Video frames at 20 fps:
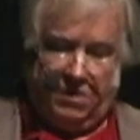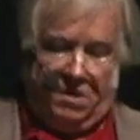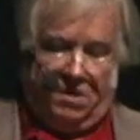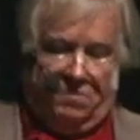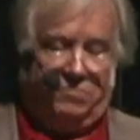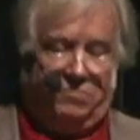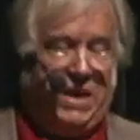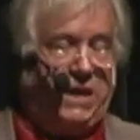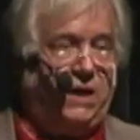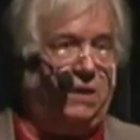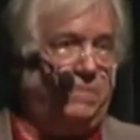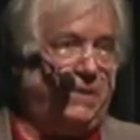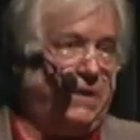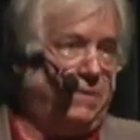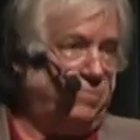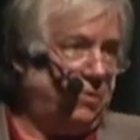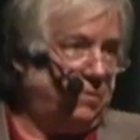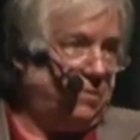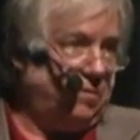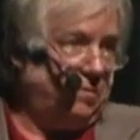Many
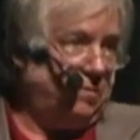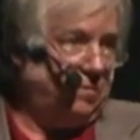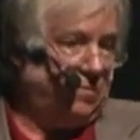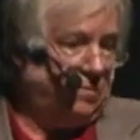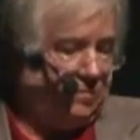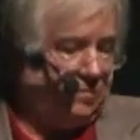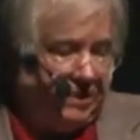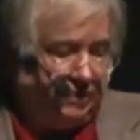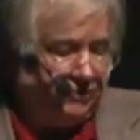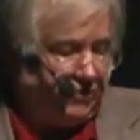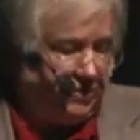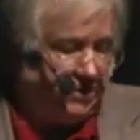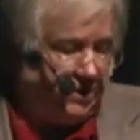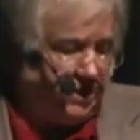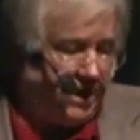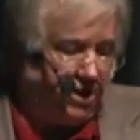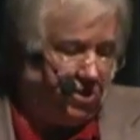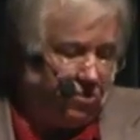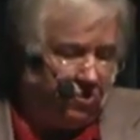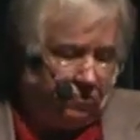people, even
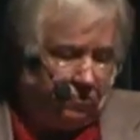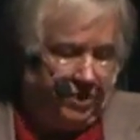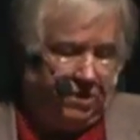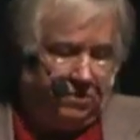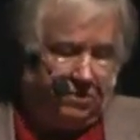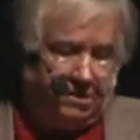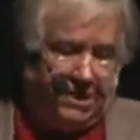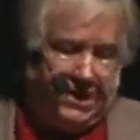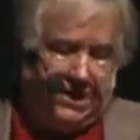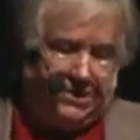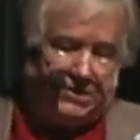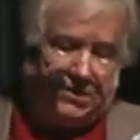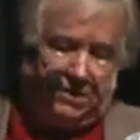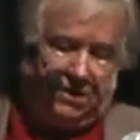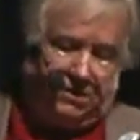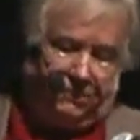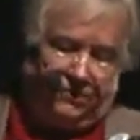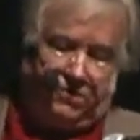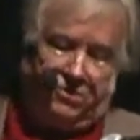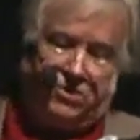today, don't realize that
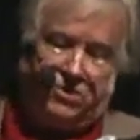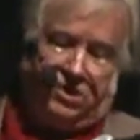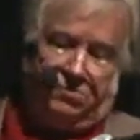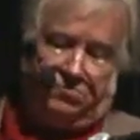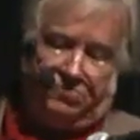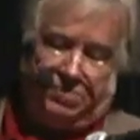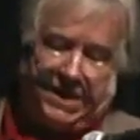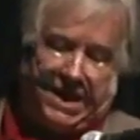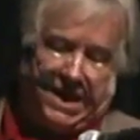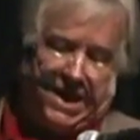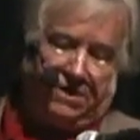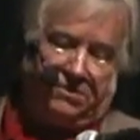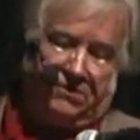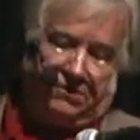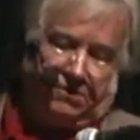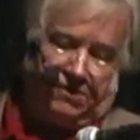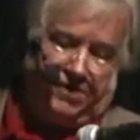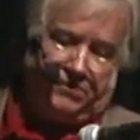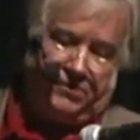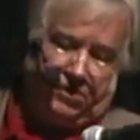the first impact
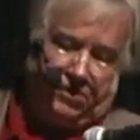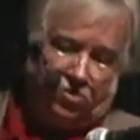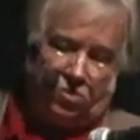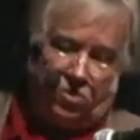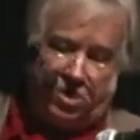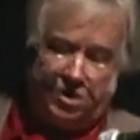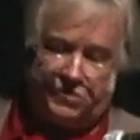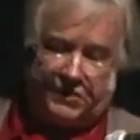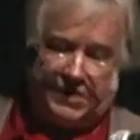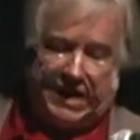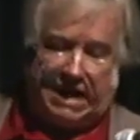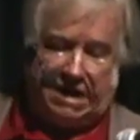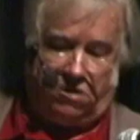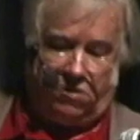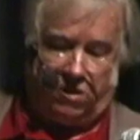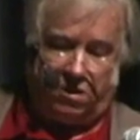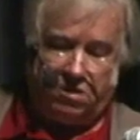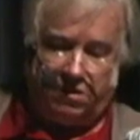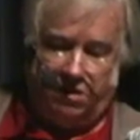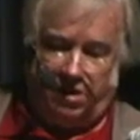on the North
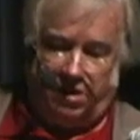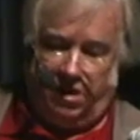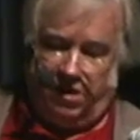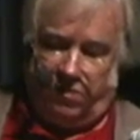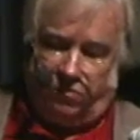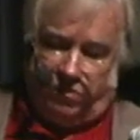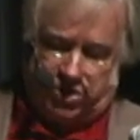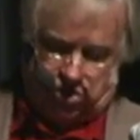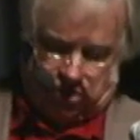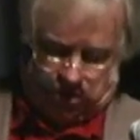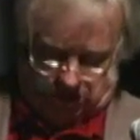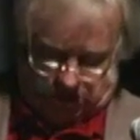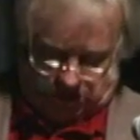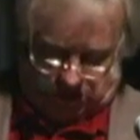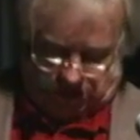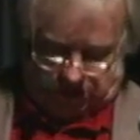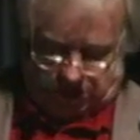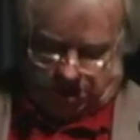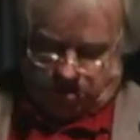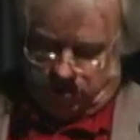Tower, which is
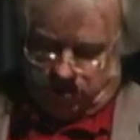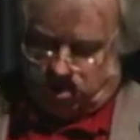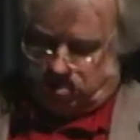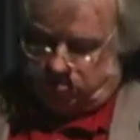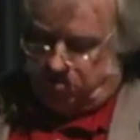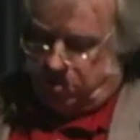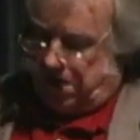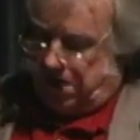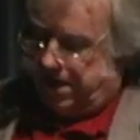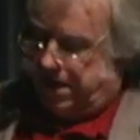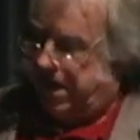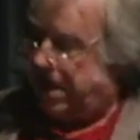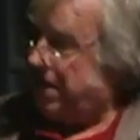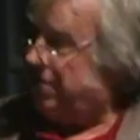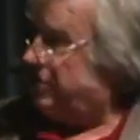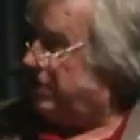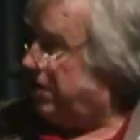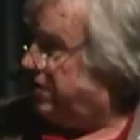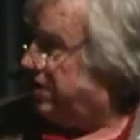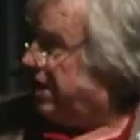distinguished by
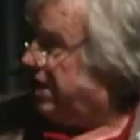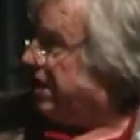having the